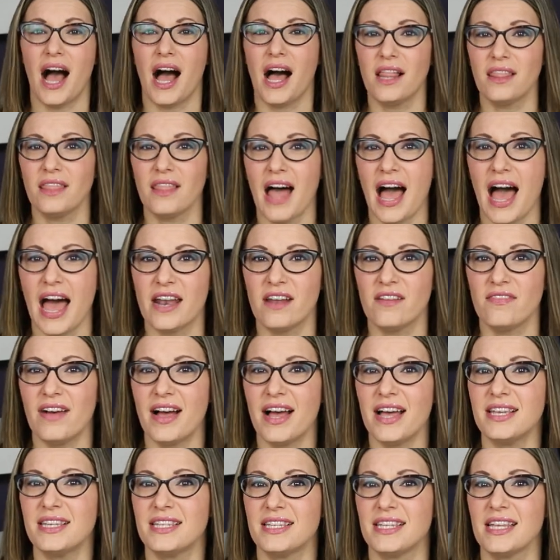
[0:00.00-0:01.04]
A lot of
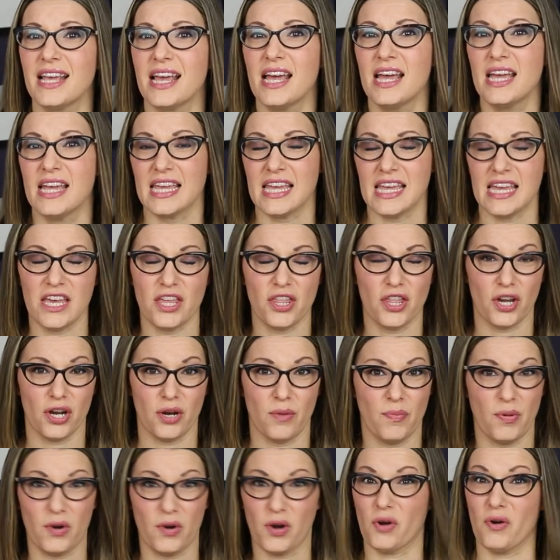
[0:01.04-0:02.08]
us
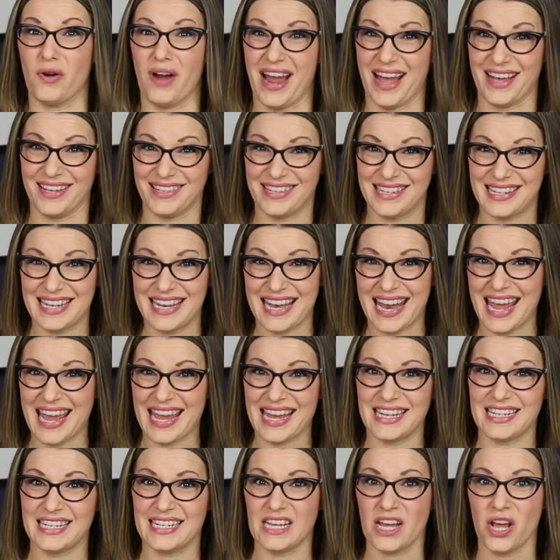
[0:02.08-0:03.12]
either
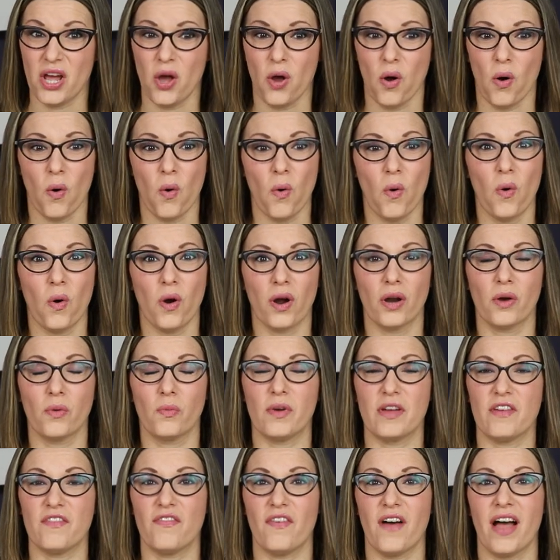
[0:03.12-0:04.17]
procrastinate or
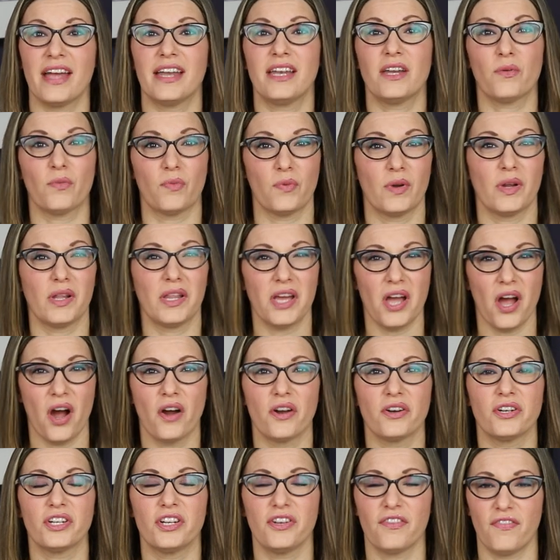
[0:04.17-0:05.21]
we find it really
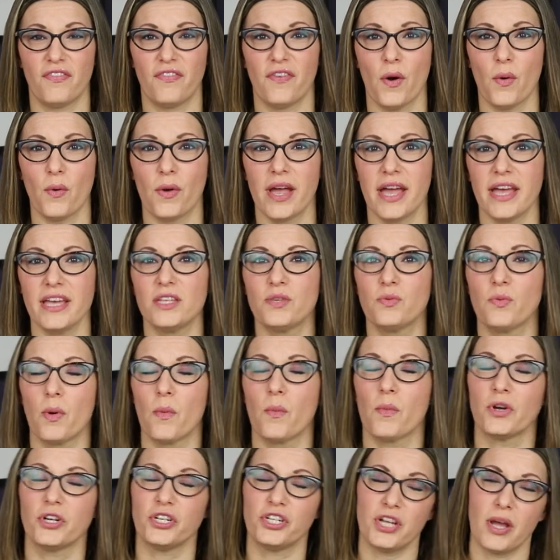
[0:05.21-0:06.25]
hard to focus
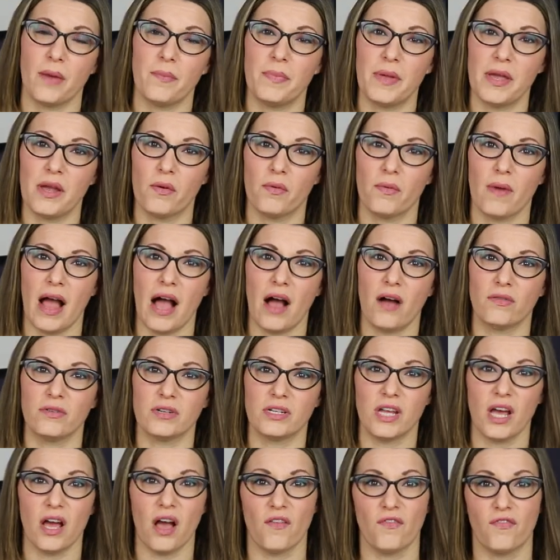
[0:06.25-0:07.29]
when we're jumping
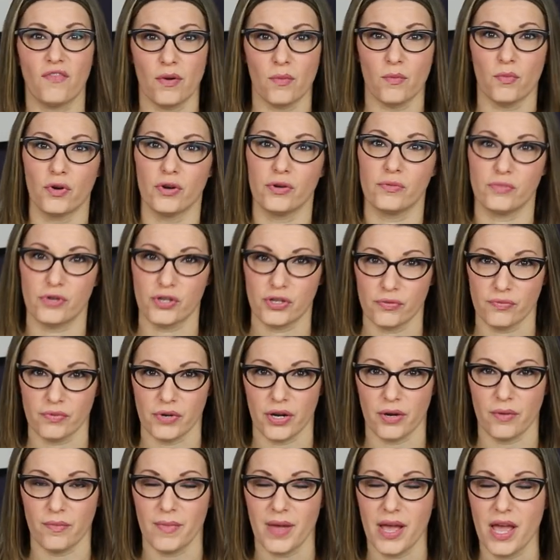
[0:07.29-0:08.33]
around from room to
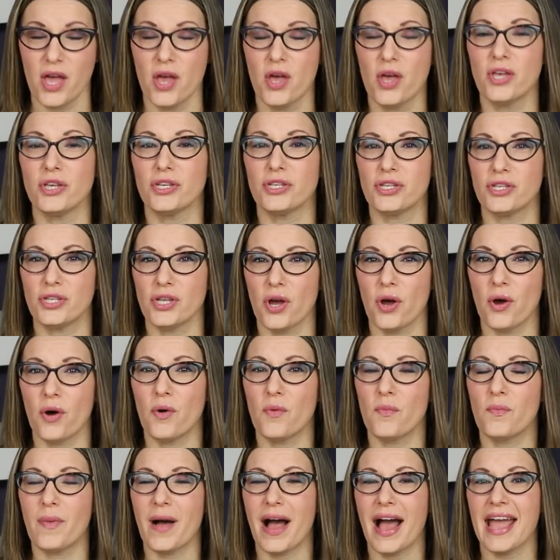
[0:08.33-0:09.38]
room.
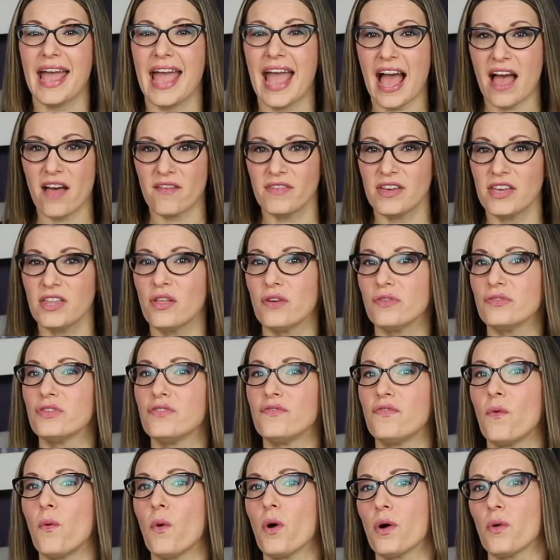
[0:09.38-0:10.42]
So by having those
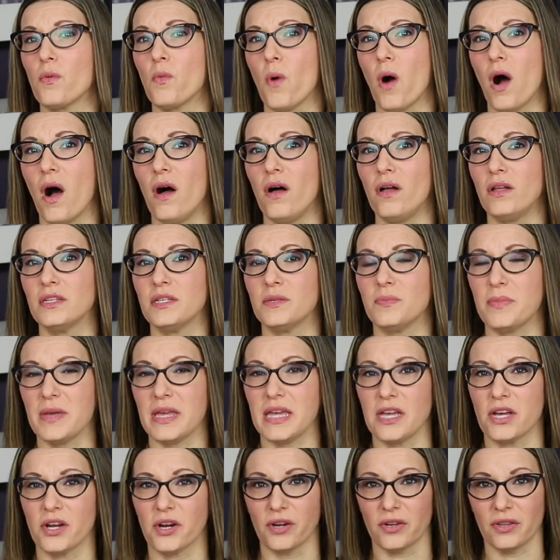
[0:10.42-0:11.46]
four walls be
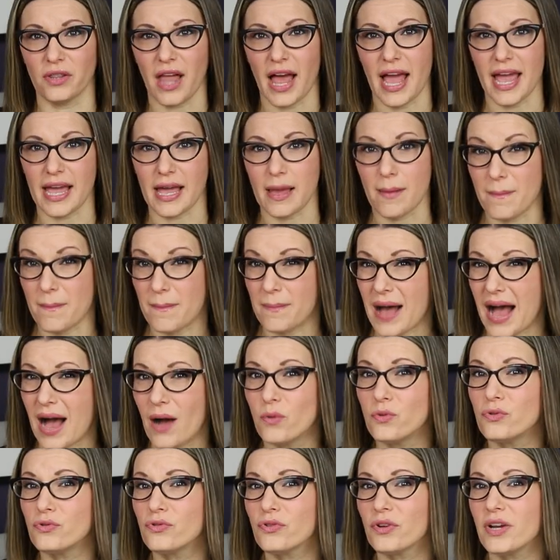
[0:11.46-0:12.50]
your like
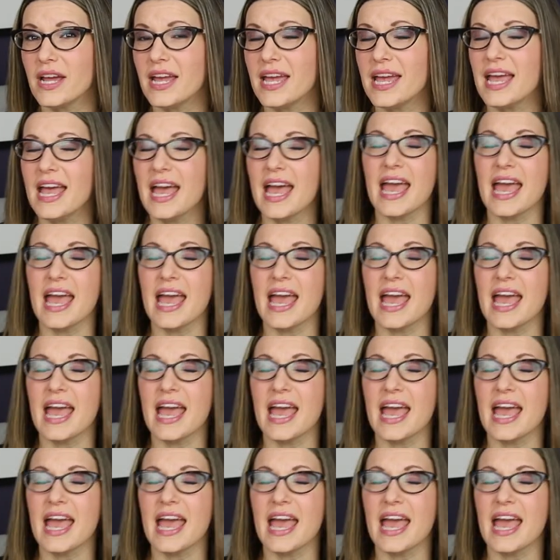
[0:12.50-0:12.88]
boundary,